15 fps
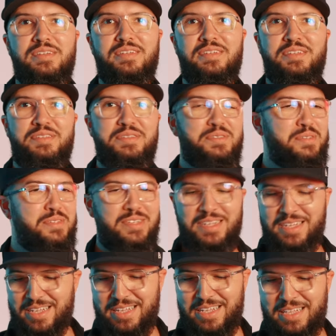This is
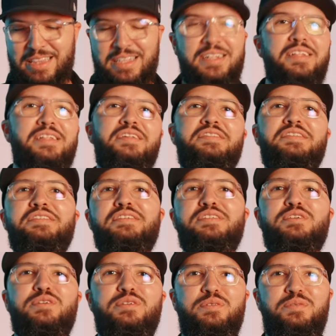none of this is
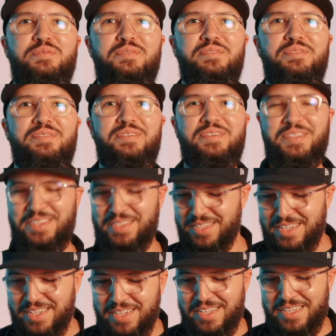eternal.
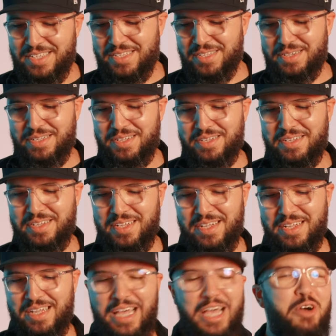None of this is gonna
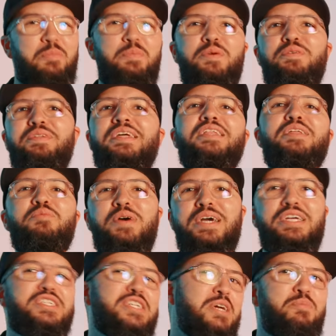help you in any
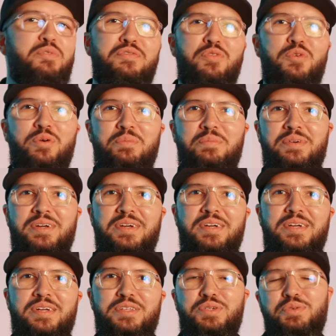way, shape, or form
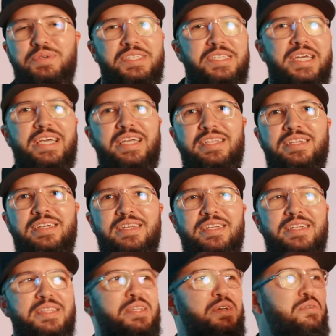to attain
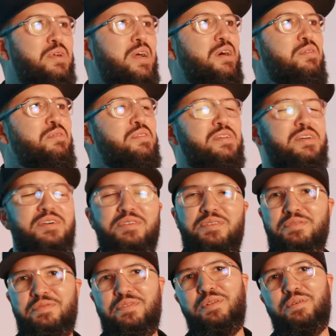the crown
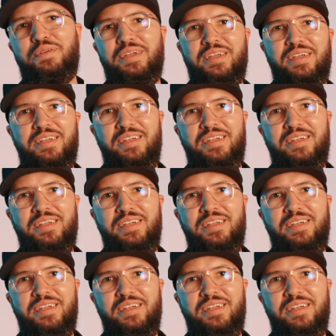of glory.